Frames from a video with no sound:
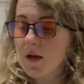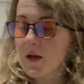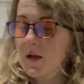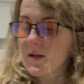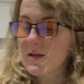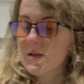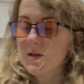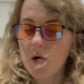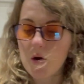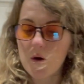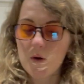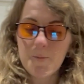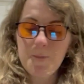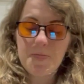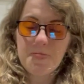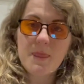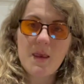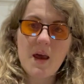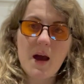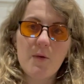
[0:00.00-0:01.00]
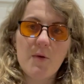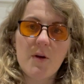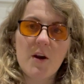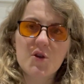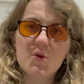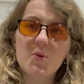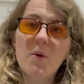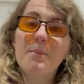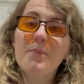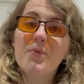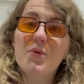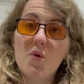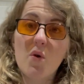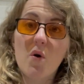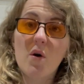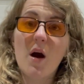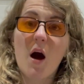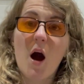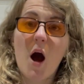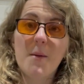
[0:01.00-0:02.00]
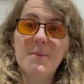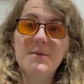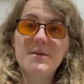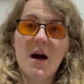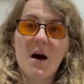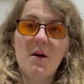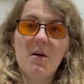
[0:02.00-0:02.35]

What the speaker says: So yeah, when I just want pure carbs now,